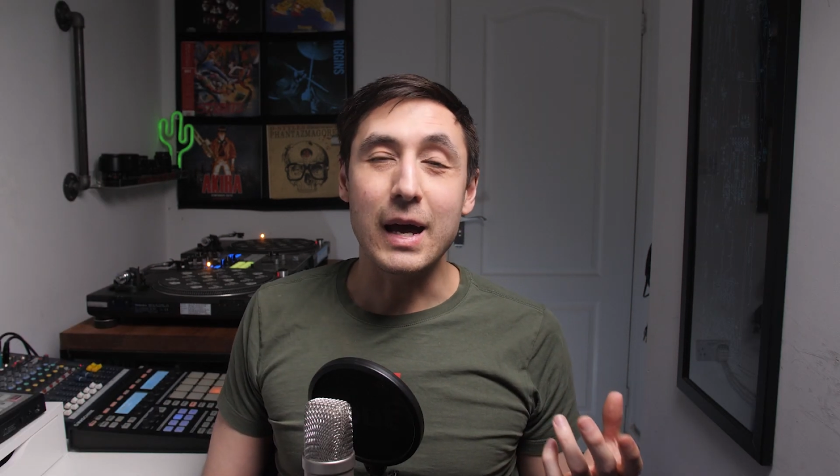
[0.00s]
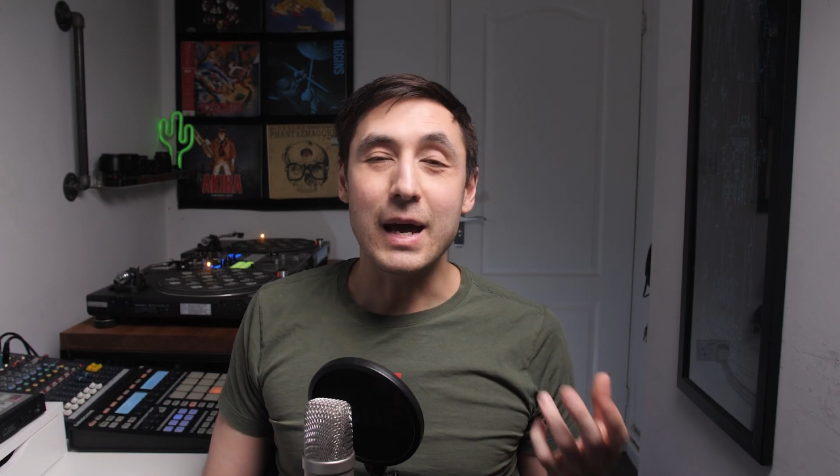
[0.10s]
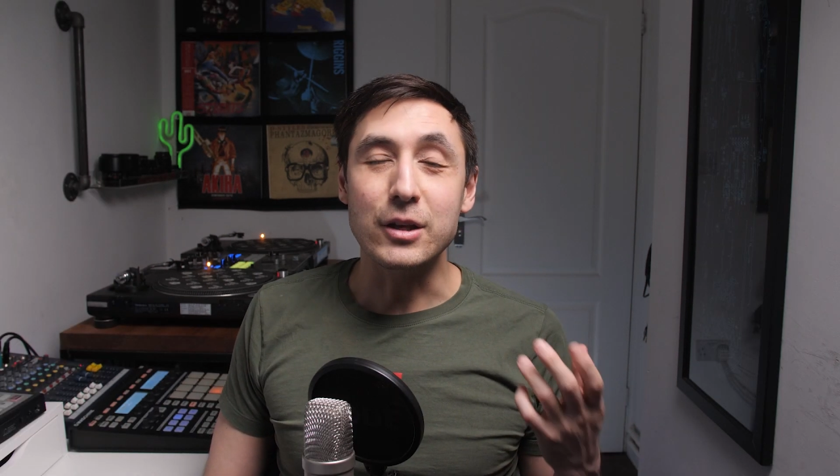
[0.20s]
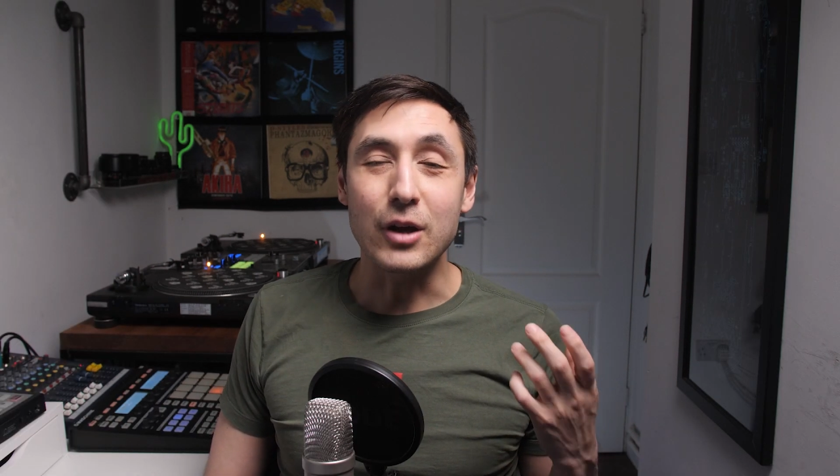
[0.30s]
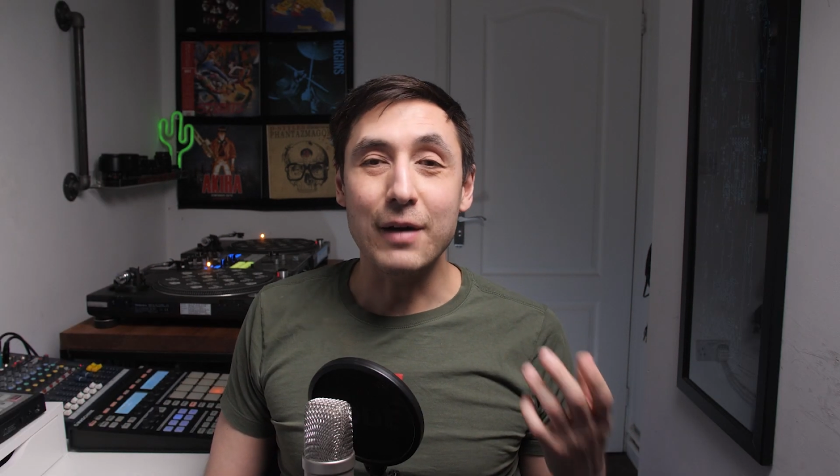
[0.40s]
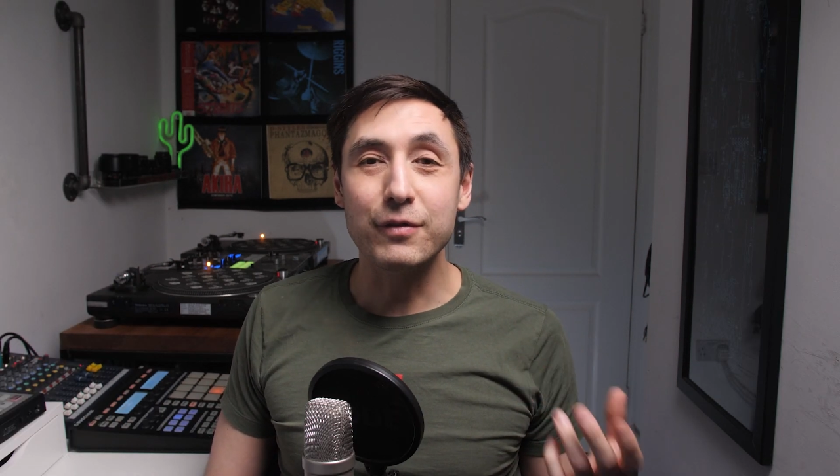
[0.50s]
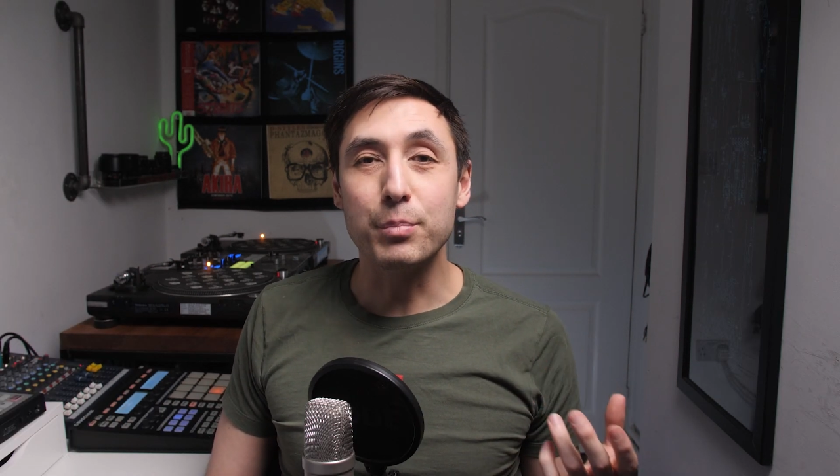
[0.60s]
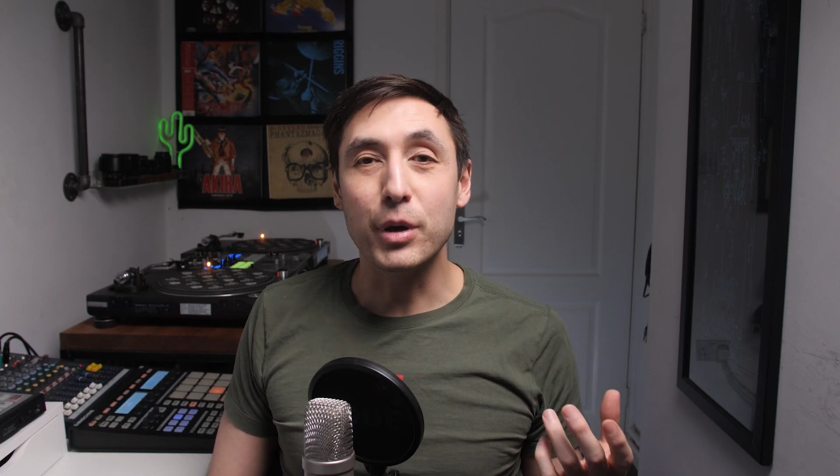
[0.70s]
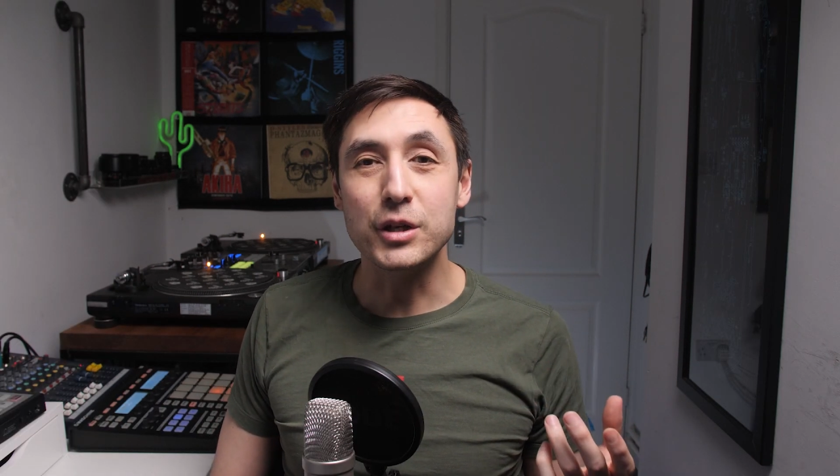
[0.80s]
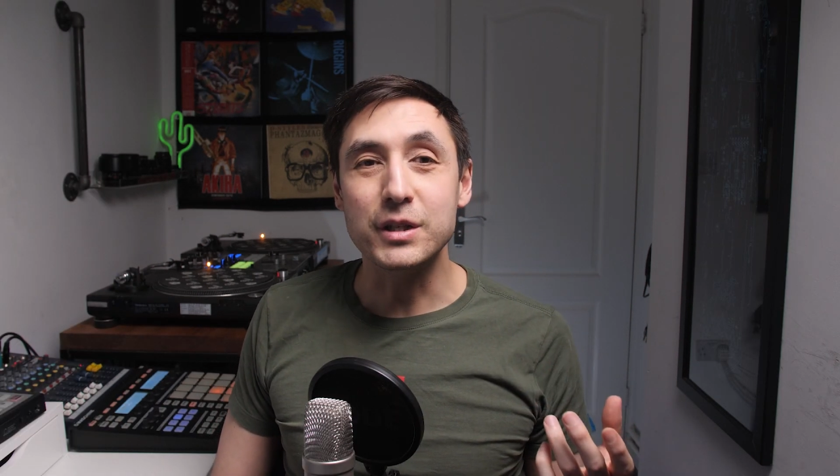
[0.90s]
and you have to
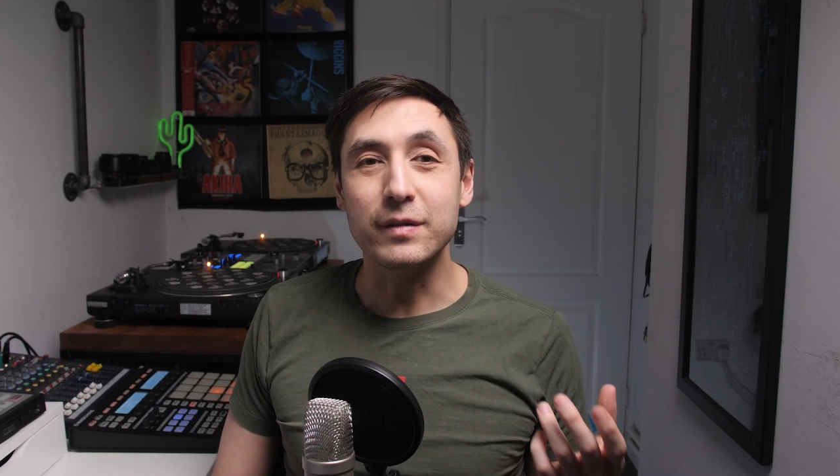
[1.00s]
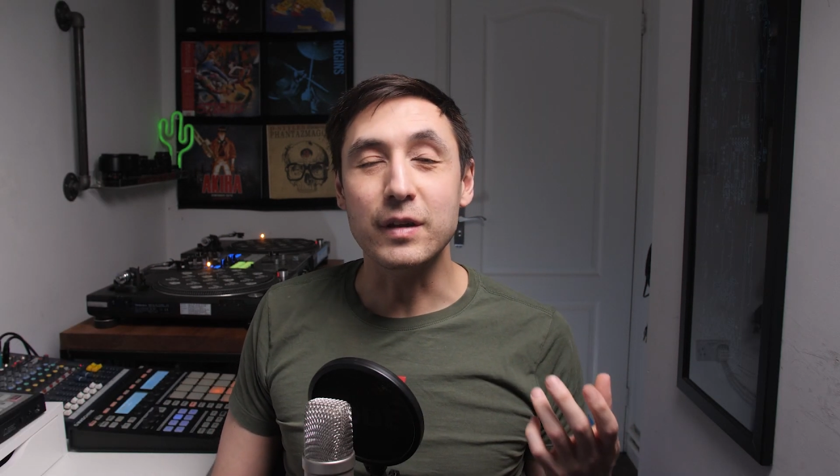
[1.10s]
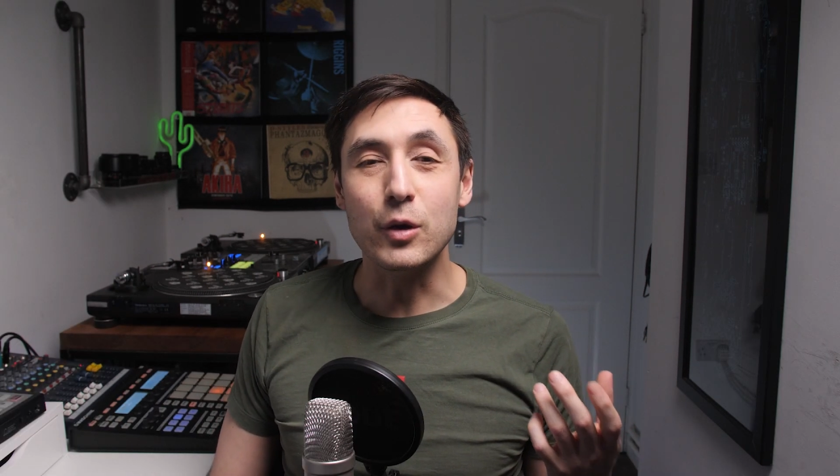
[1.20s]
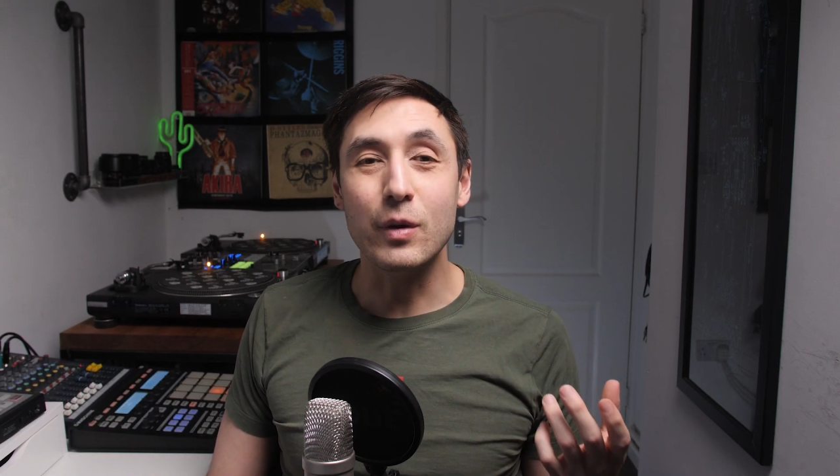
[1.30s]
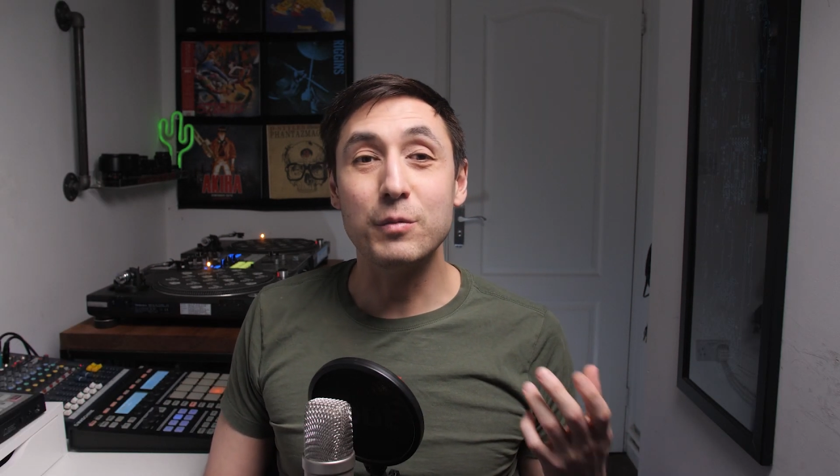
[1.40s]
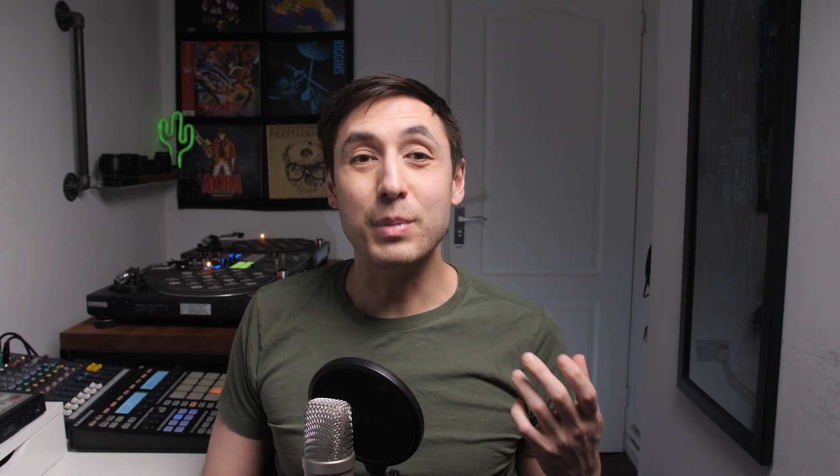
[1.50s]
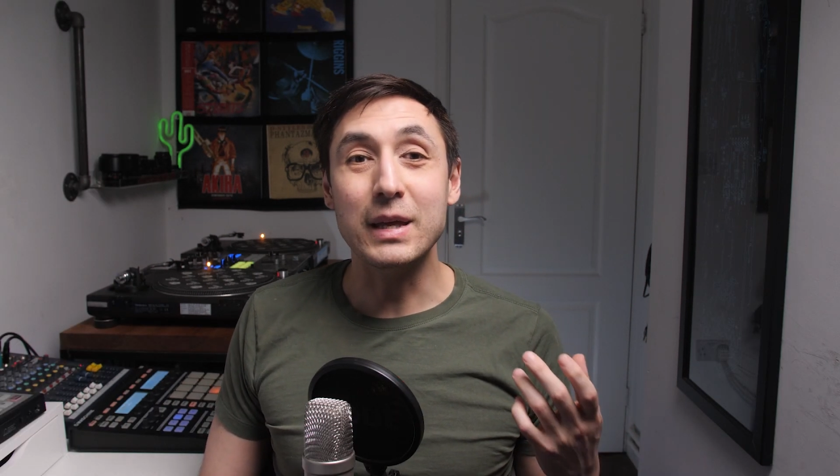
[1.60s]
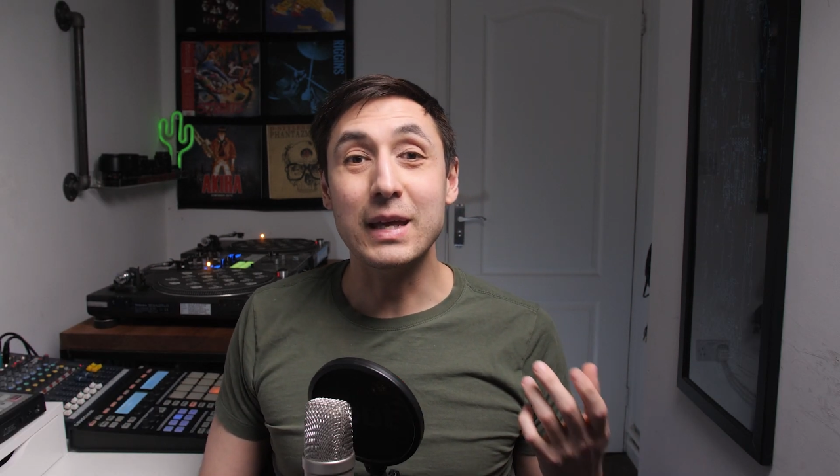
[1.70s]
purchase a USB